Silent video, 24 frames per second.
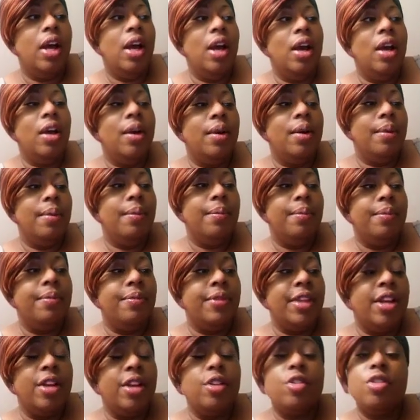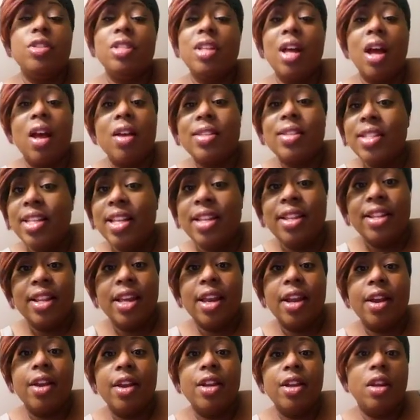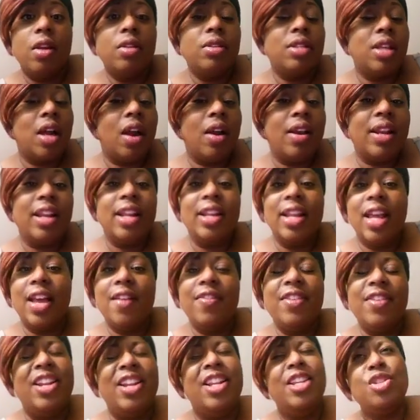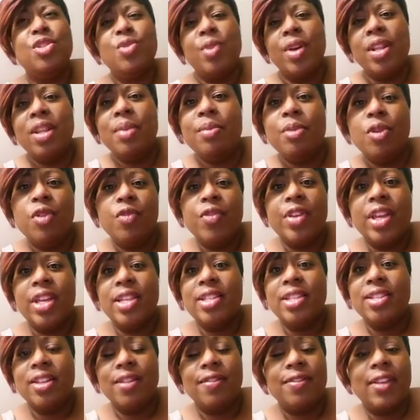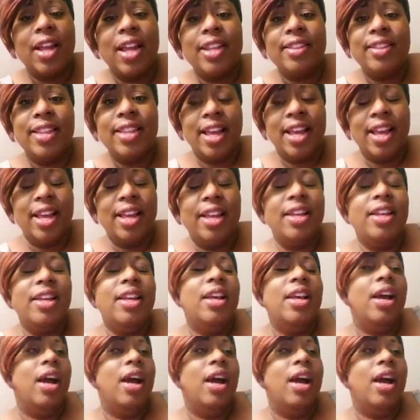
They're just all sitting there, talking and laughing and enjoying the movie and stuff like that.